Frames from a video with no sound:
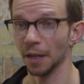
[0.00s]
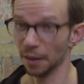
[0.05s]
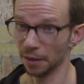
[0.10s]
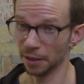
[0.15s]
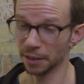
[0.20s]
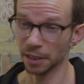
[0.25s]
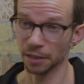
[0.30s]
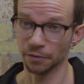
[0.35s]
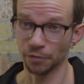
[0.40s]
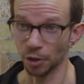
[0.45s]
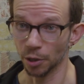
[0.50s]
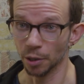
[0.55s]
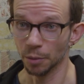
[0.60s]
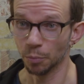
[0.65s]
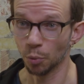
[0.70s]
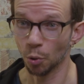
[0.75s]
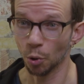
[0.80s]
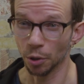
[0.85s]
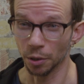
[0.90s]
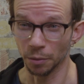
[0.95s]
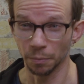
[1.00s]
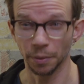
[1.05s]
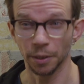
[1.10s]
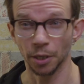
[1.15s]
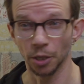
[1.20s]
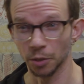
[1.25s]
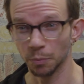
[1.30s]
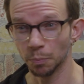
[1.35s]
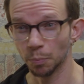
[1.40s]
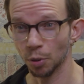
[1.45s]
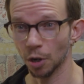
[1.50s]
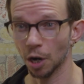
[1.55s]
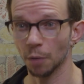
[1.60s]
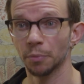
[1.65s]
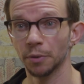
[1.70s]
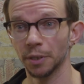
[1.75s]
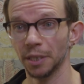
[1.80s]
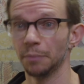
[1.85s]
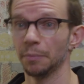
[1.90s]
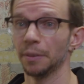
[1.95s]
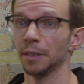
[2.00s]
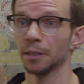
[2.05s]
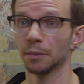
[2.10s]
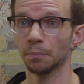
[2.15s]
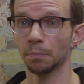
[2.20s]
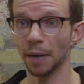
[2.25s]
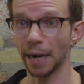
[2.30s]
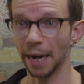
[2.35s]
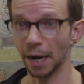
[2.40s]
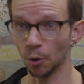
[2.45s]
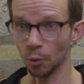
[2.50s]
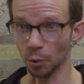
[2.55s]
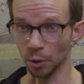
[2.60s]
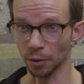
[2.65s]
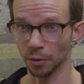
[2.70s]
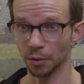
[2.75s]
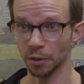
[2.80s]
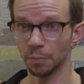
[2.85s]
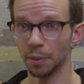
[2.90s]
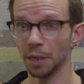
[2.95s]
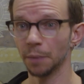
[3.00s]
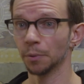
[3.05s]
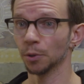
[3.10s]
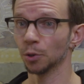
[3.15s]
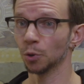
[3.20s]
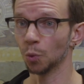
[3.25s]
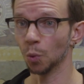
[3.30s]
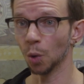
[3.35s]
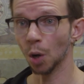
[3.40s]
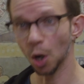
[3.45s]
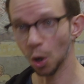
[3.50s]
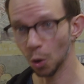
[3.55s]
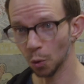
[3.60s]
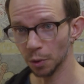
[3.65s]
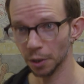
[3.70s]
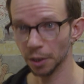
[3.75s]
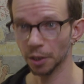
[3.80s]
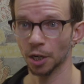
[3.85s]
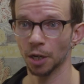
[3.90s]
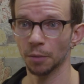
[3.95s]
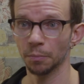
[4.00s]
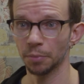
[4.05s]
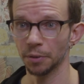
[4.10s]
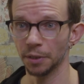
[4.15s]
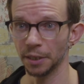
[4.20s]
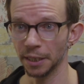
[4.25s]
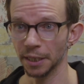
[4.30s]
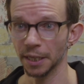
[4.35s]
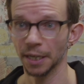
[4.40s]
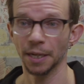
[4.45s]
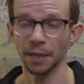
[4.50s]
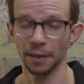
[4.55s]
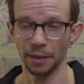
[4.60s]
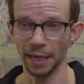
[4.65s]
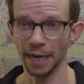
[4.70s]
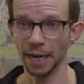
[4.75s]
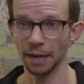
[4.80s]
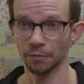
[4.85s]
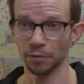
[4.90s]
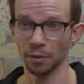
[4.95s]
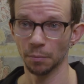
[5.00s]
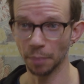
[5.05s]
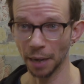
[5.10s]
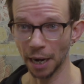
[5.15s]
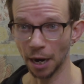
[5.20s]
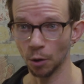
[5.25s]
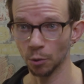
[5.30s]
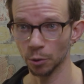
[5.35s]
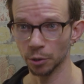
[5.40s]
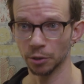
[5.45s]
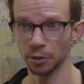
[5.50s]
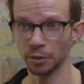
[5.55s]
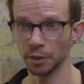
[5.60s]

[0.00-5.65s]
This is very important because property means power. The people who own a company, they have the power to